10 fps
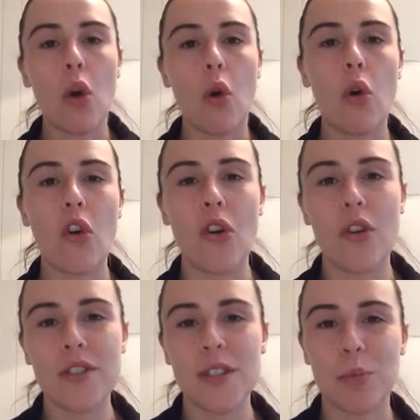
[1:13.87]
or
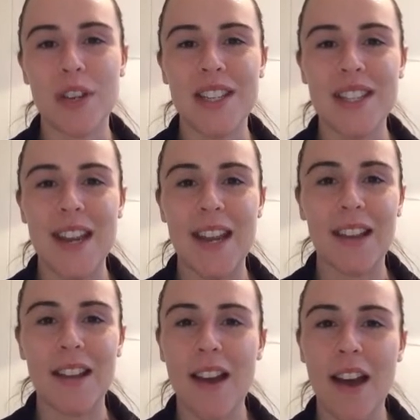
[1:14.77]

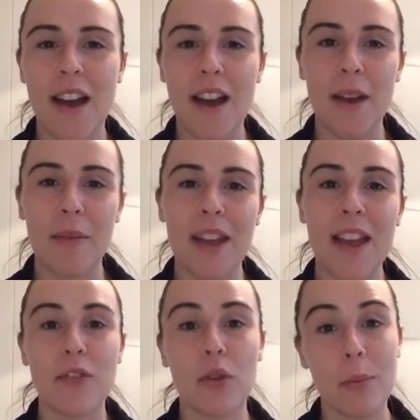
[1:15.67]
sprinting
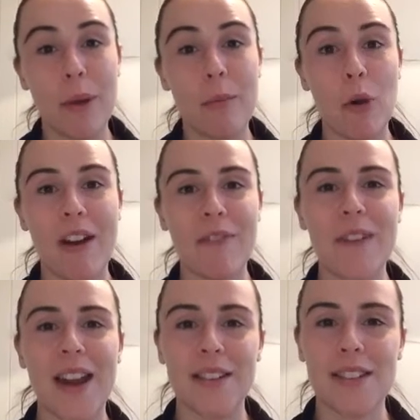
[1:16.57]
if you're a bit more
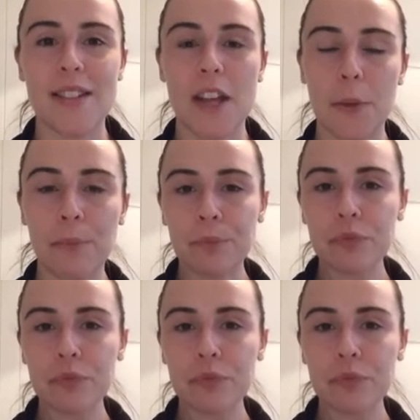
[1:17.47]
advanced. So